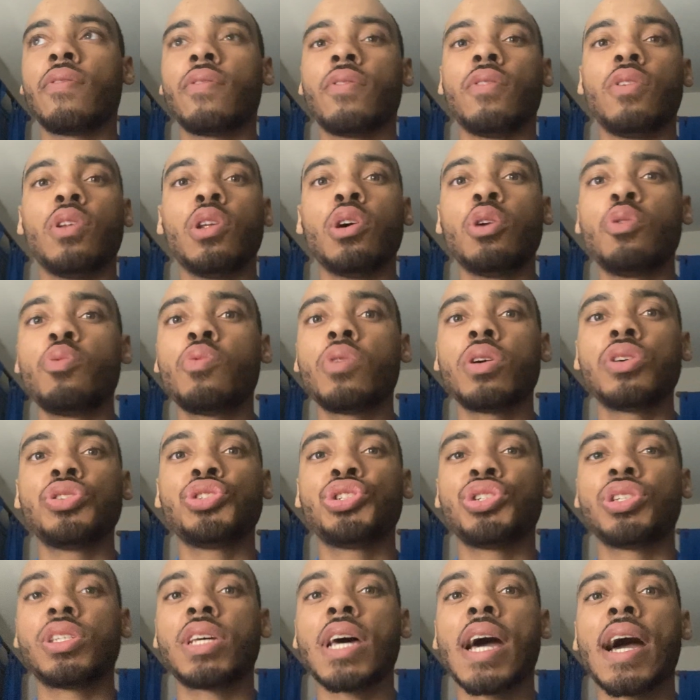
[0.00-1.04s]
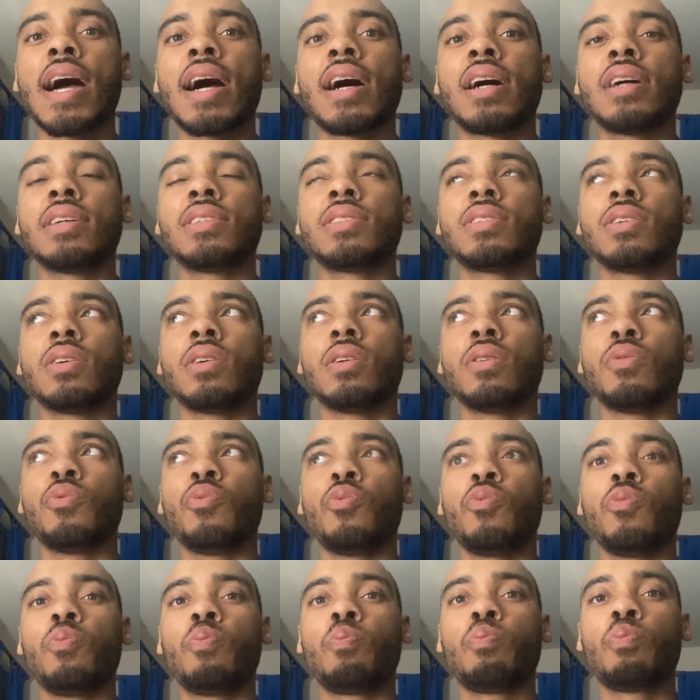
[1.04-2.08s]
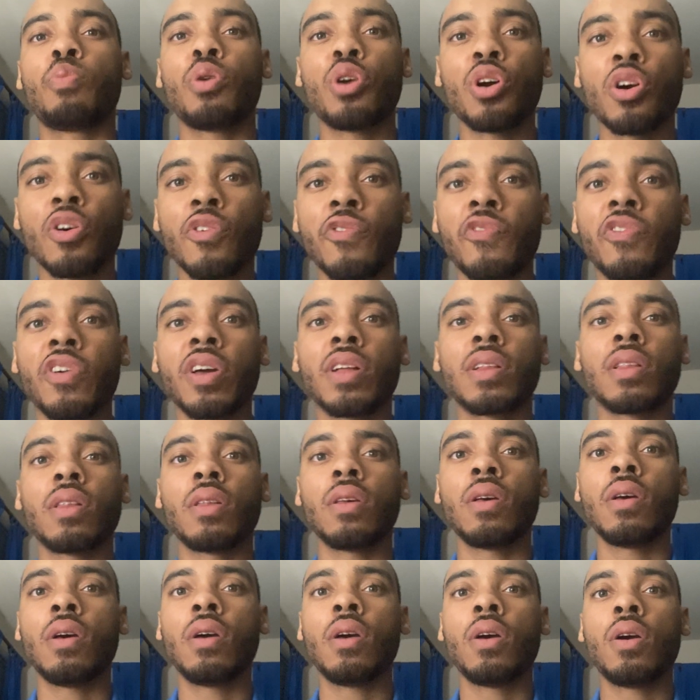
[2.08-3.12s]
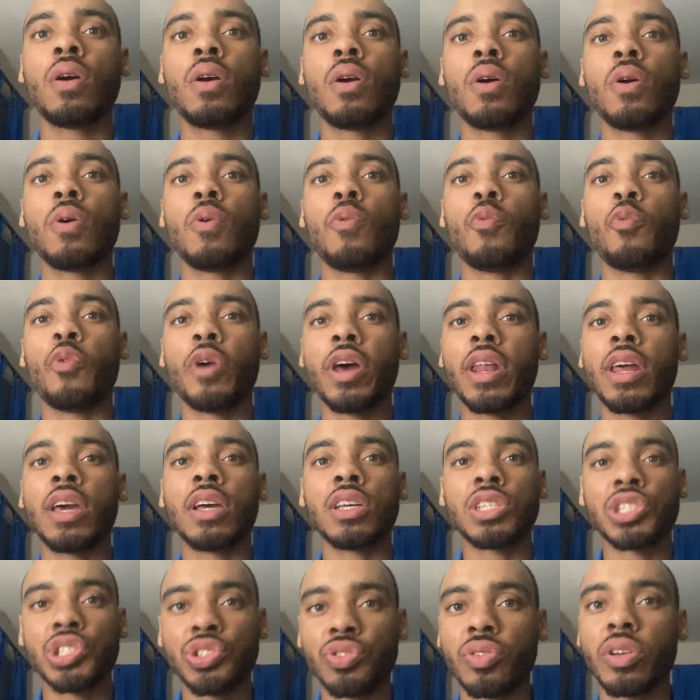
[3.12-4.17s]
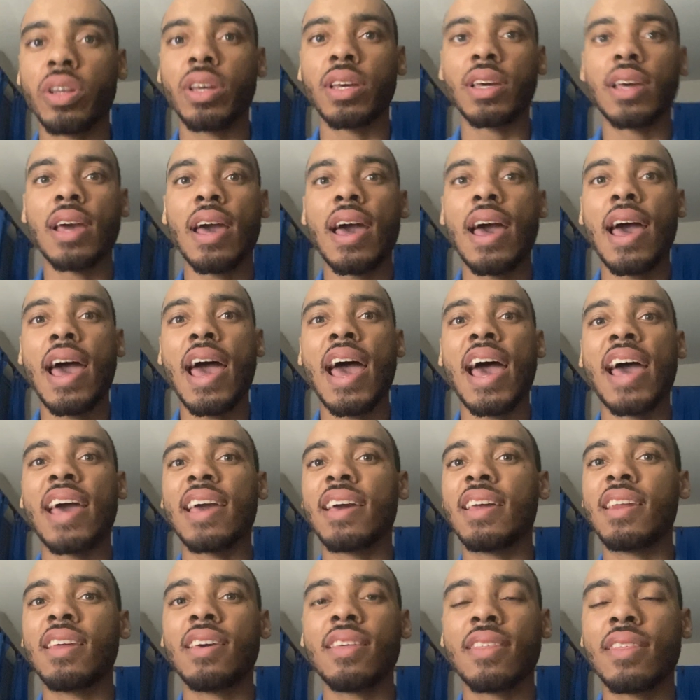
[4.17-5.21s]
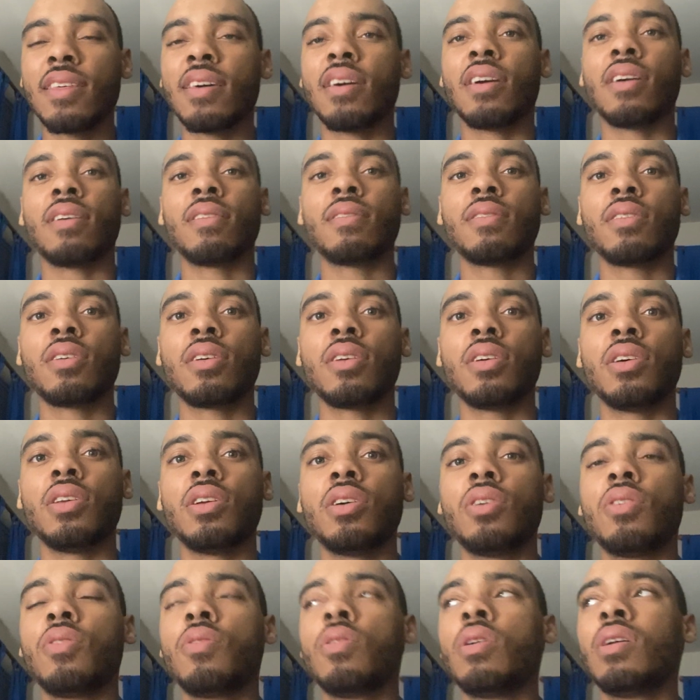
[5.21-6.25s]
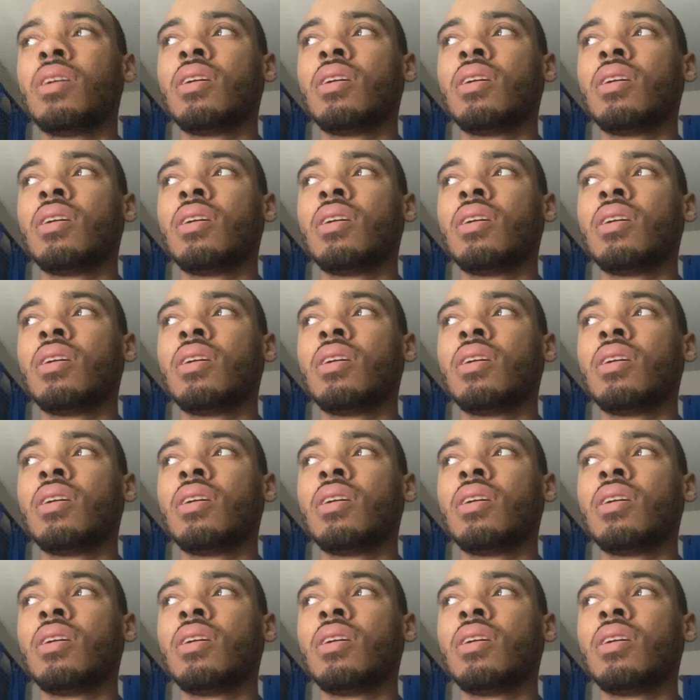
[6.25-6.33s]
No one just has a perfect winning streak at anything, you know?